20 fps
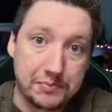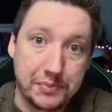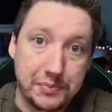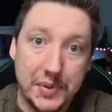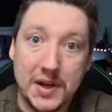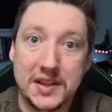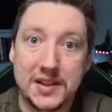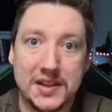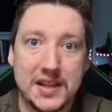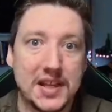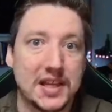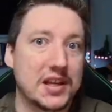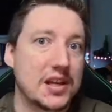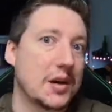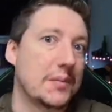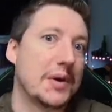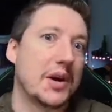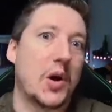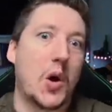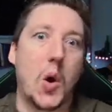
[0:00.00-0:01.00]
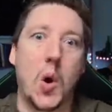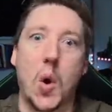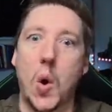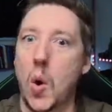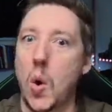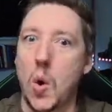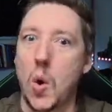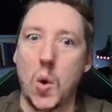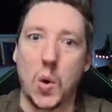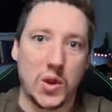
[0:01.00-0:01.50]
but they come in a
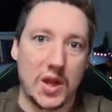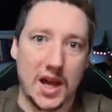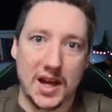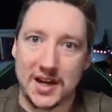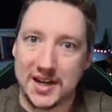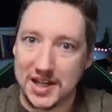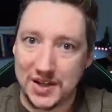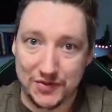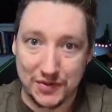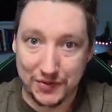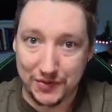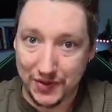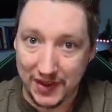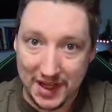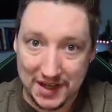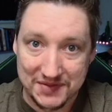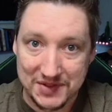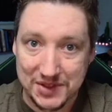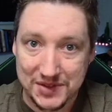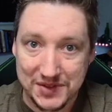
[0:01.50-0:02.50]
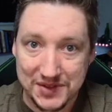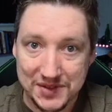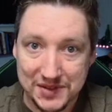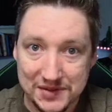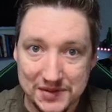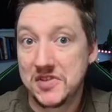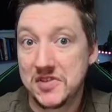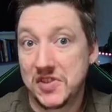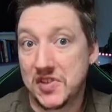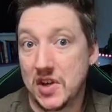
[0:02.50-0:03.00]
whole lot of different flavors.
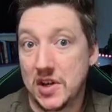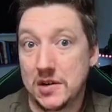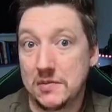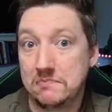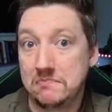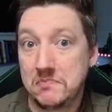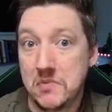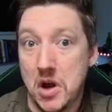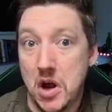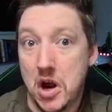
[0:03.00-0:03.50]
Some